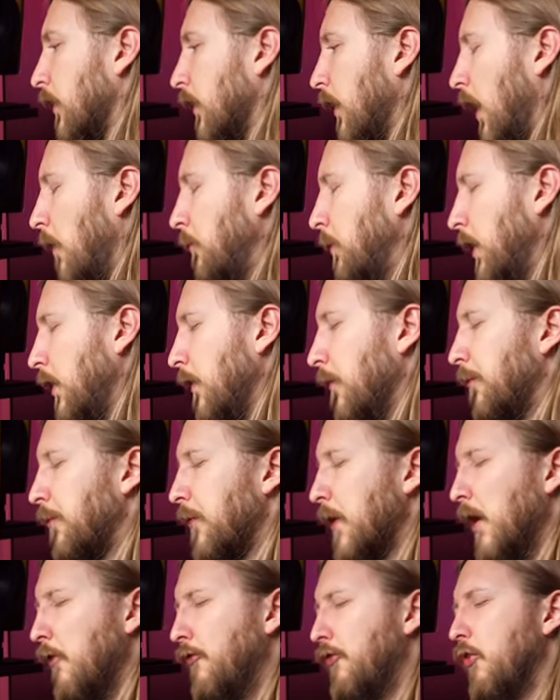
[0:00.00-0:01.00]
I mean,
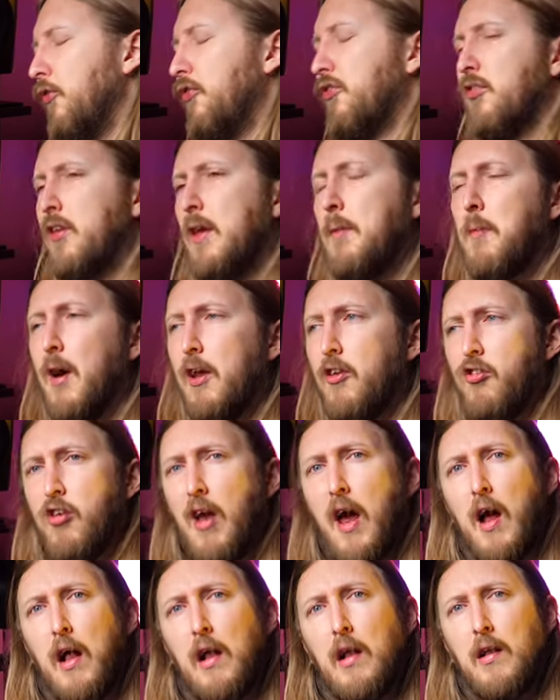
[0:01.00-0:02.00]
if you've seen my
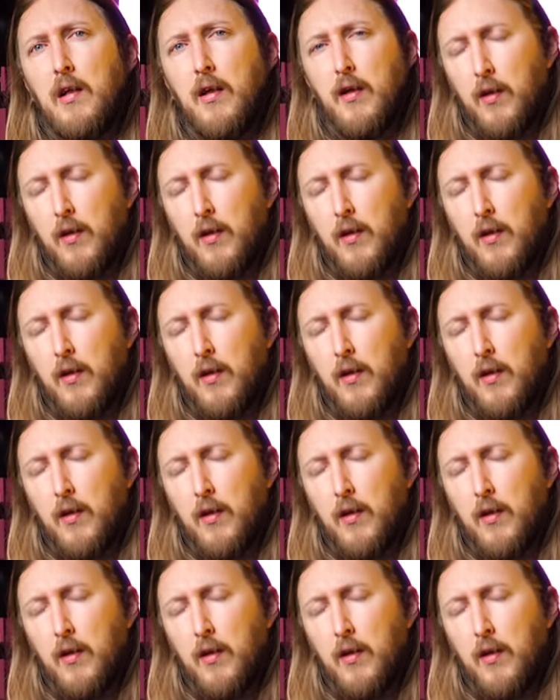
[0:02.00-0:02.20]
channel,